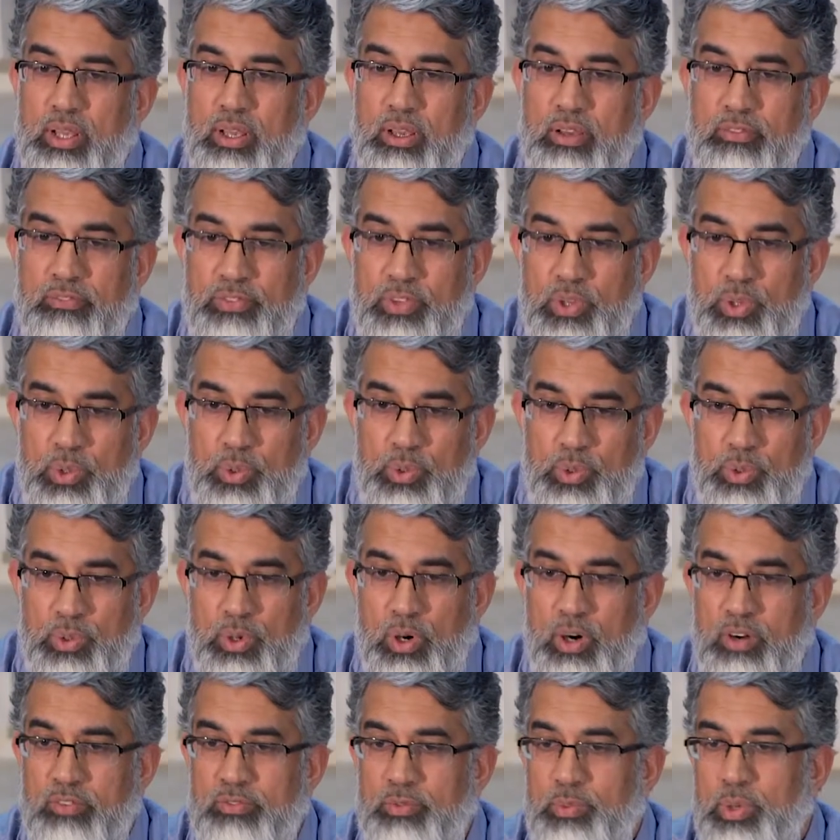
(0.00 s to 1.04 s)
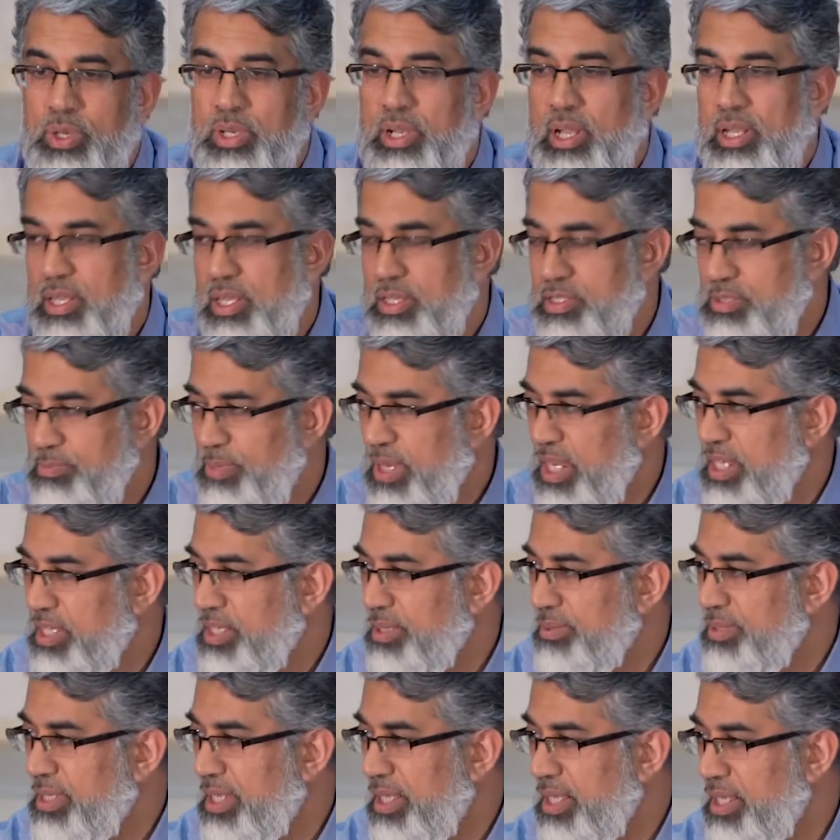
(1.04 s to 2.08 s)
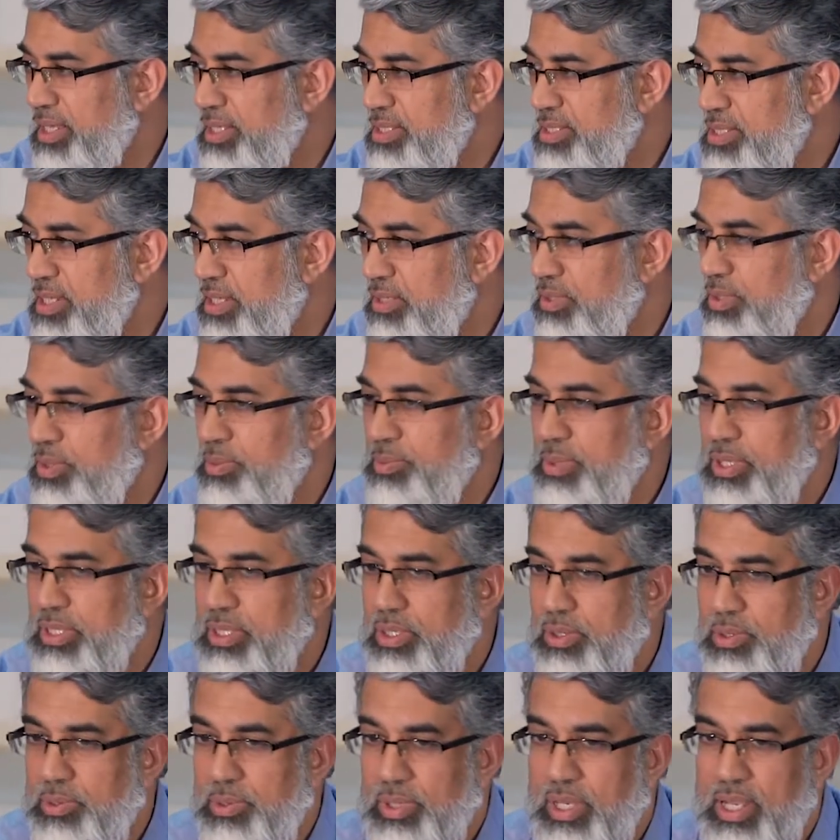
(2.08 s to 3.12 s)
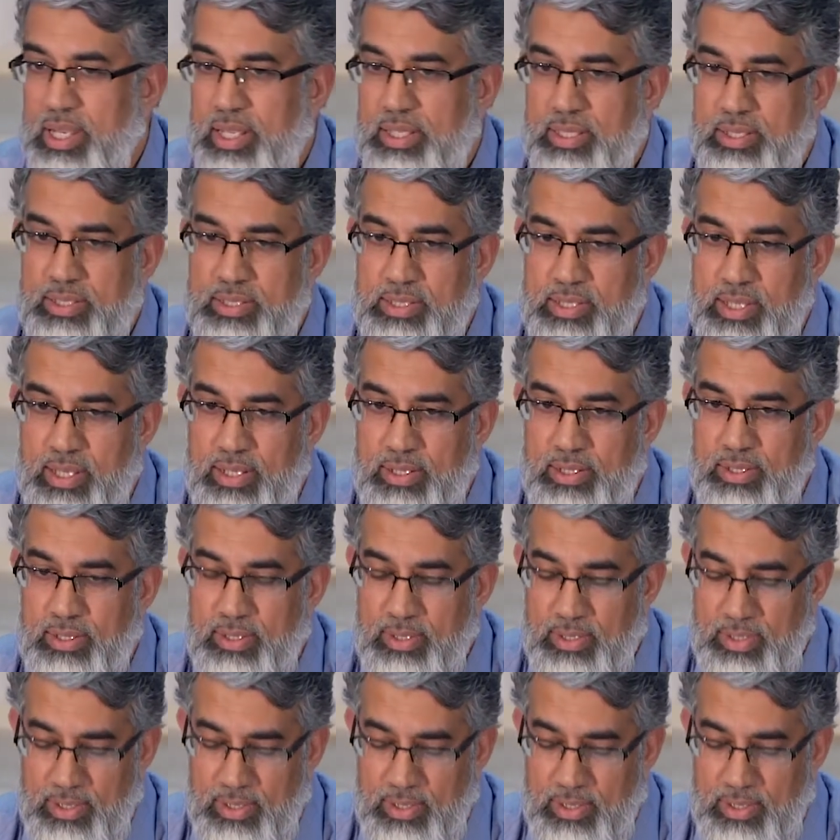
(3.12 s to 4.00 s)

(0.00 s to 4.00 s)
view of what Allah subhanahu wa ta'ala has said or what the Quran has said.